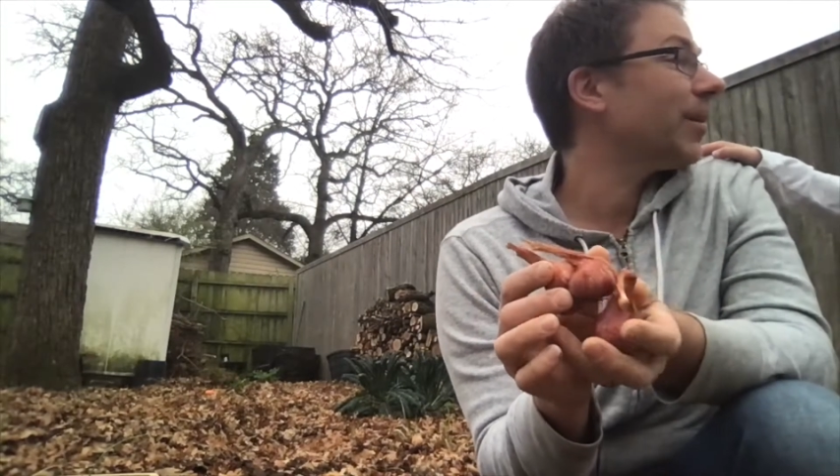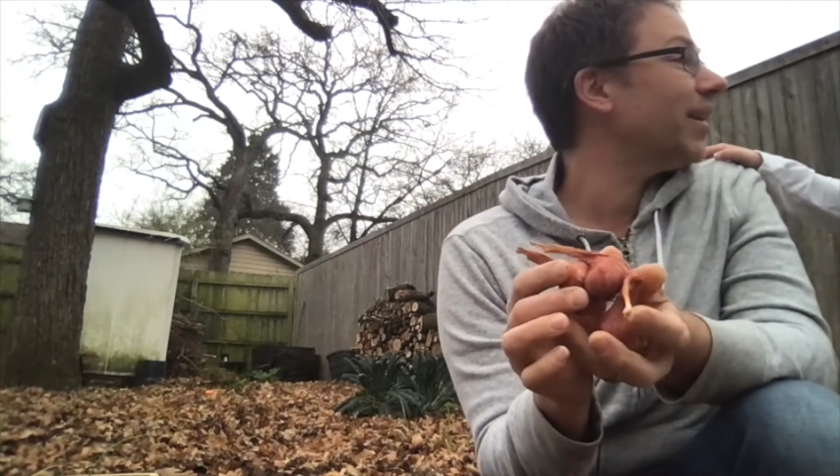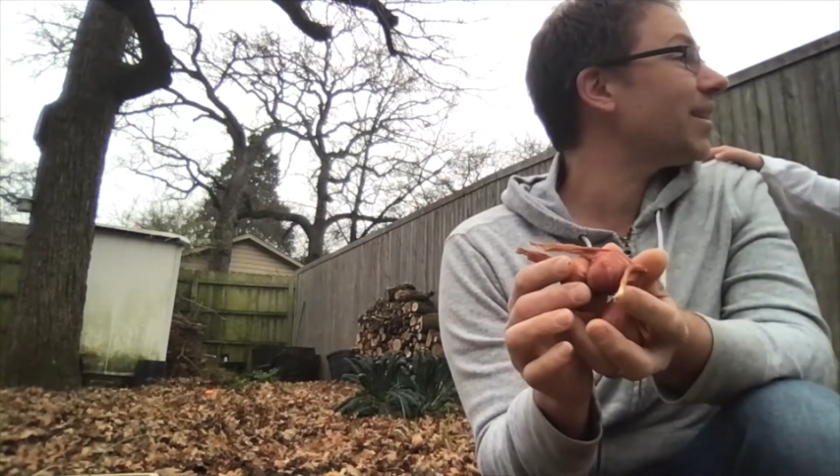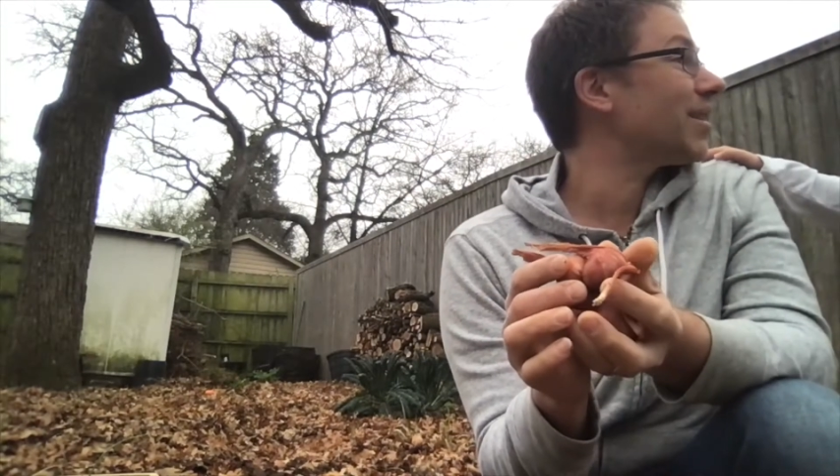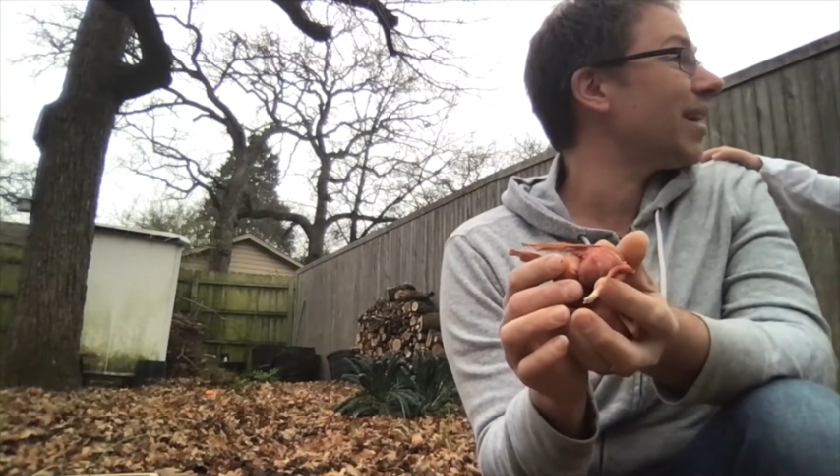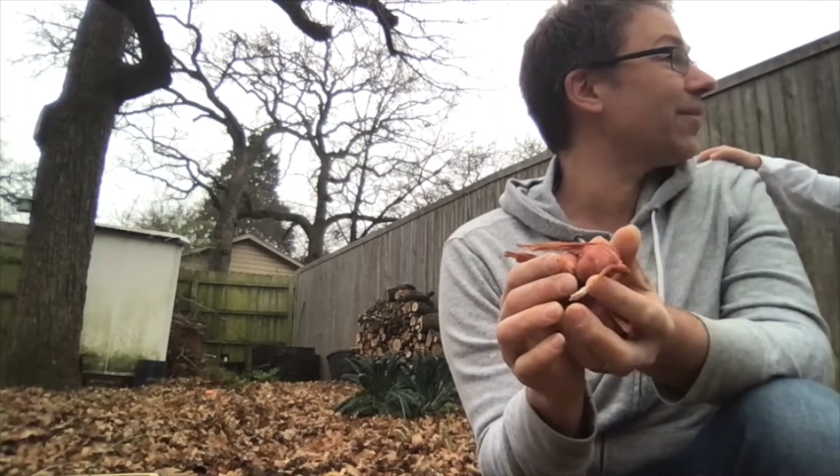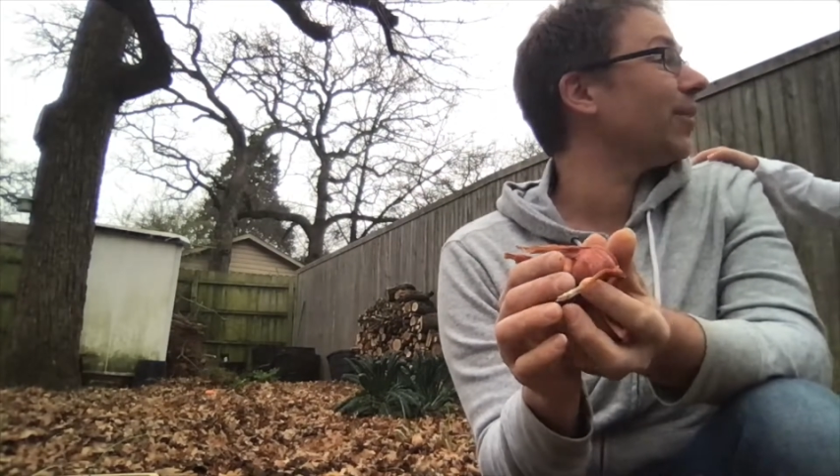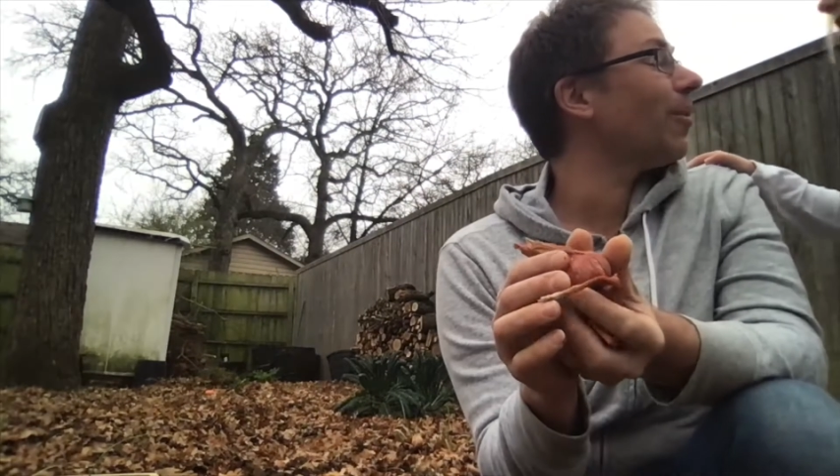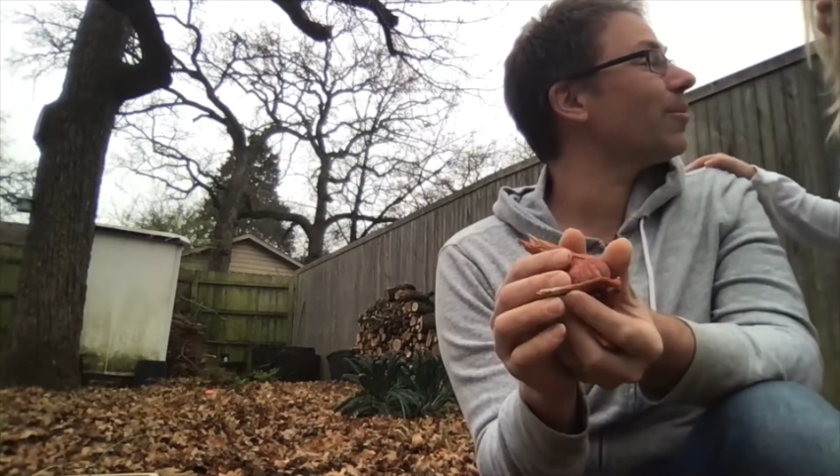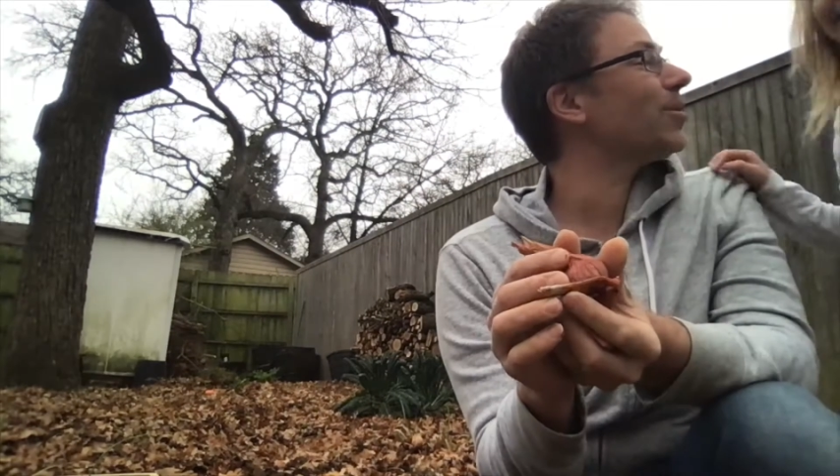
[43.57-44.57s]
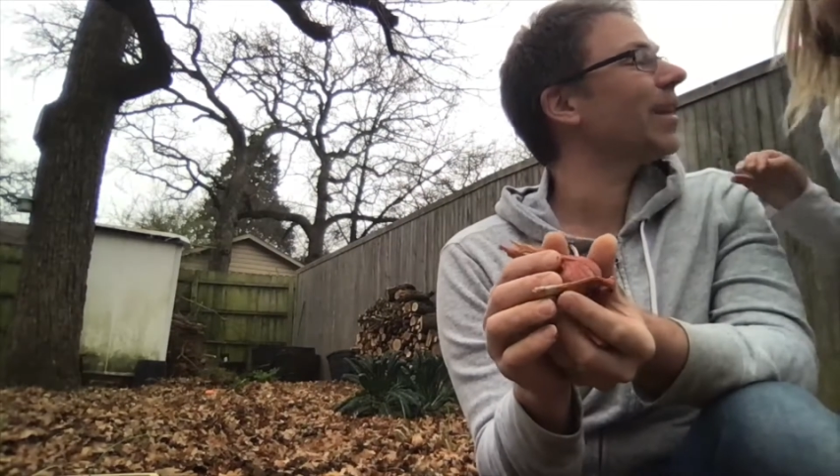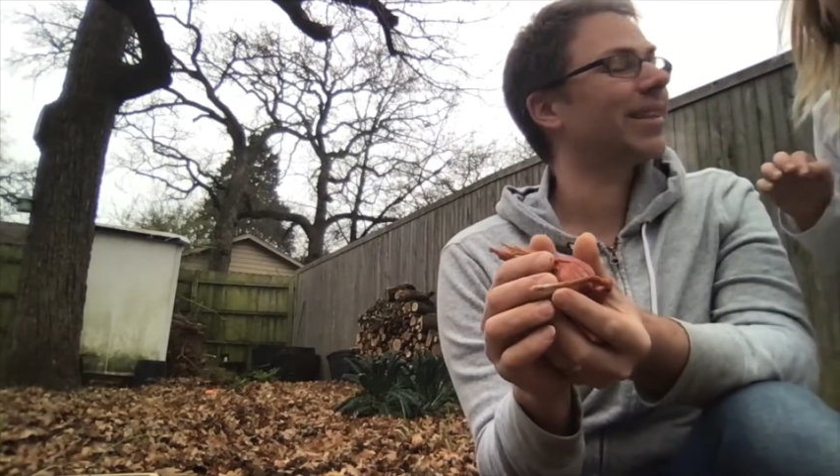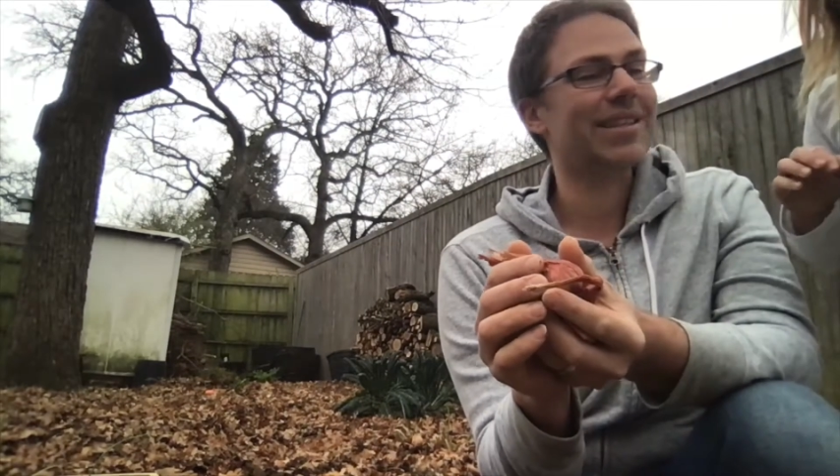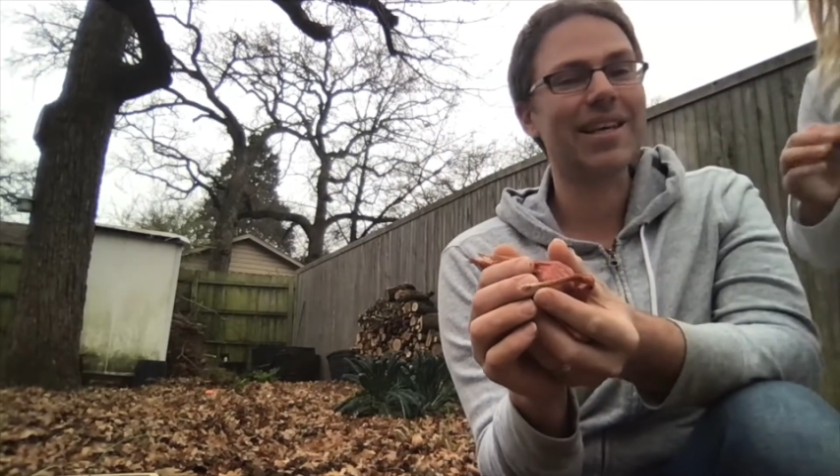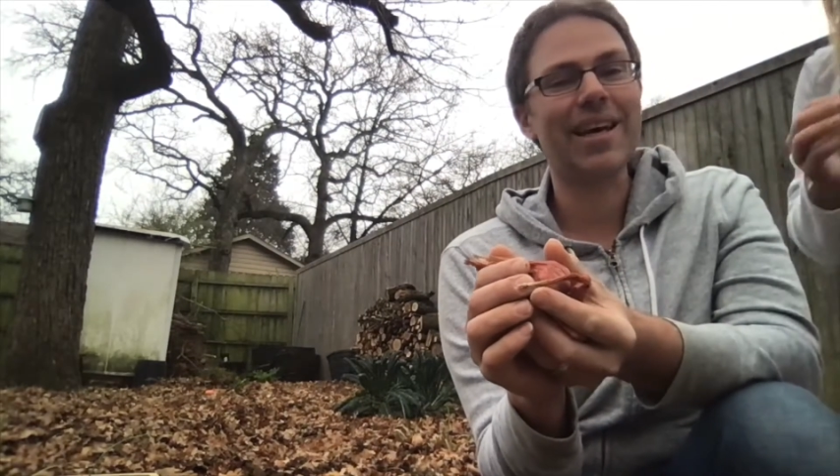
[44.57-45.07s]
Yes, Daphne, what would you like
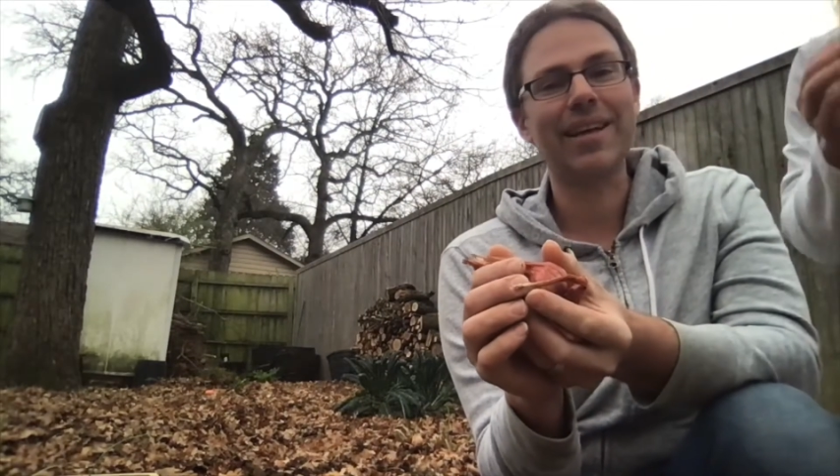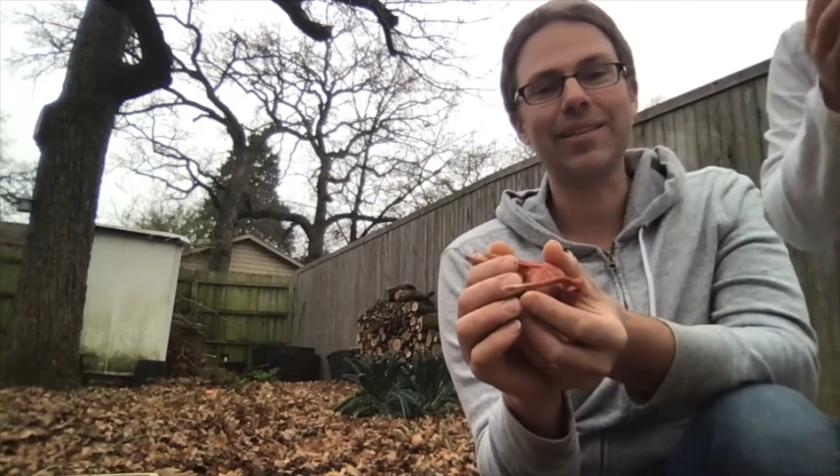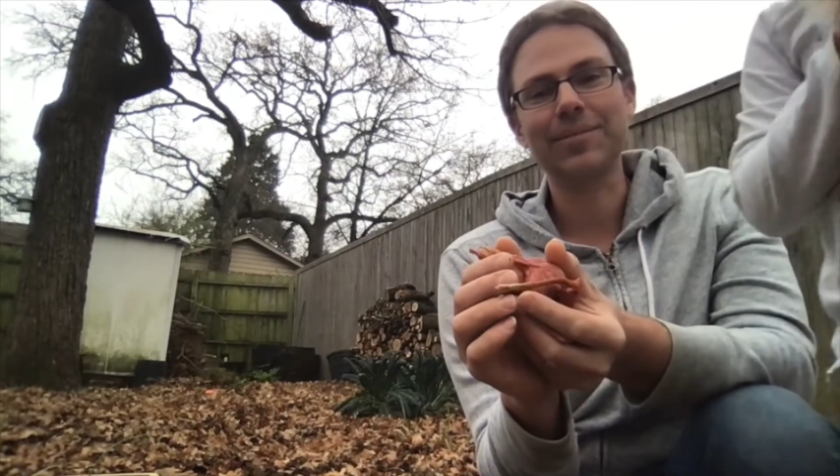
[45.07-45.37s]
to say?